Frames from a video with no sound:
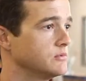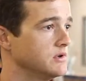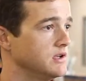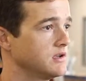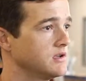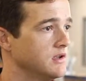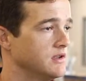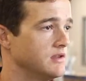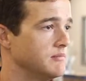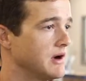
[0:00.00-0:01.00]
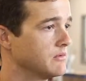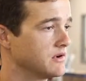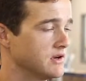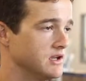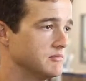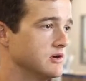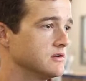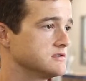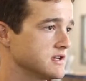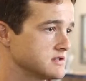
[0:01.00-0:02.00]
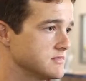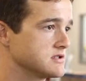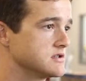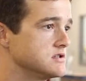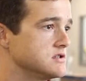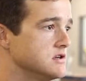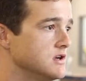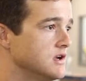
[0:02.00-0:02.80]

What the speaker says: a week. They might want an email, a text message.